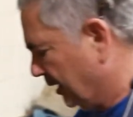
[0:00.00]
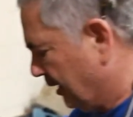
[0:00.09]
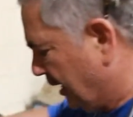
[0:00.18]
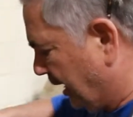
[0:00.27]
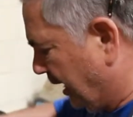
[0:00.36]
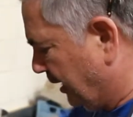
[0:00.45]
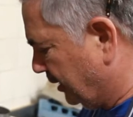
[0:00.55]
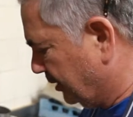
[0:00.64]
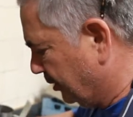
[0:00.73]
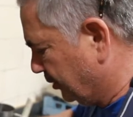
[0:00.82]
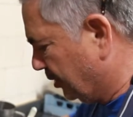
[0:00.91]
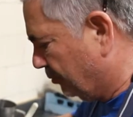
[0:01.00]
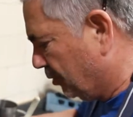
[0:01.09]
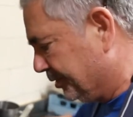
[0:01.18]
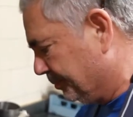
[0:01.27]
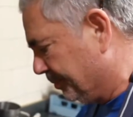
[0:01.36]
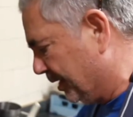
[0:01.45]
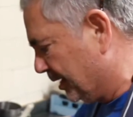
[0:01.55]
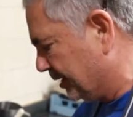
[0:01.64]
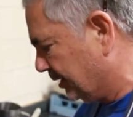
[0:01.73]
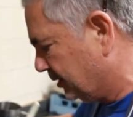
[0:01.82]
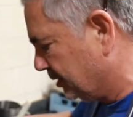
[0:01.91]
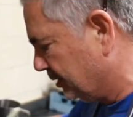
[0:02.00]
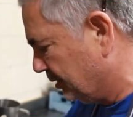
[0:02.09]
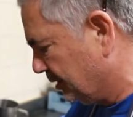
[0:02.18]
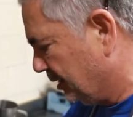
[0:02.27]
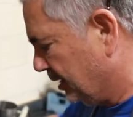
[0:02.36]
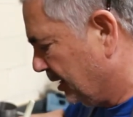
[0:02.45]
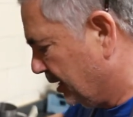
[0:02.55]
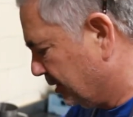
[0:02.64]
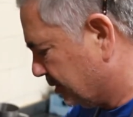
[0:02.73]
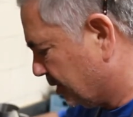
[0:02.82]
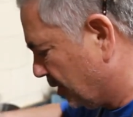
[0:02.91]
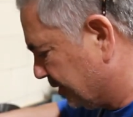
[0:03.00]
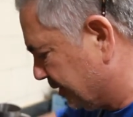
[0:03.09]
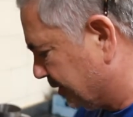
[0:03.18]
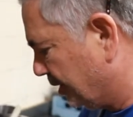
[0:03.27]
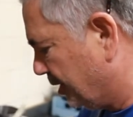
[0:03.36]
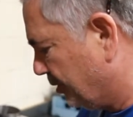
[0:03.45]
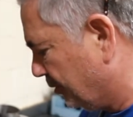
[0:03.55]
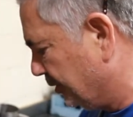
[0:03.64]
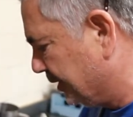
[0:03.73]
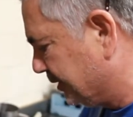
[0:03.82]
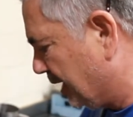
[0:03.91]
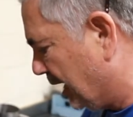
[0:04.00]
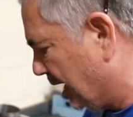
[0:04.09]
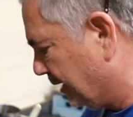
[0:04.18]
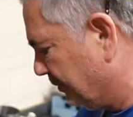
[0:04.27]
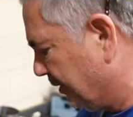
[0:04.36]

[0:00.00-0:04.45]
and you don't want to burn it, so stir all the time.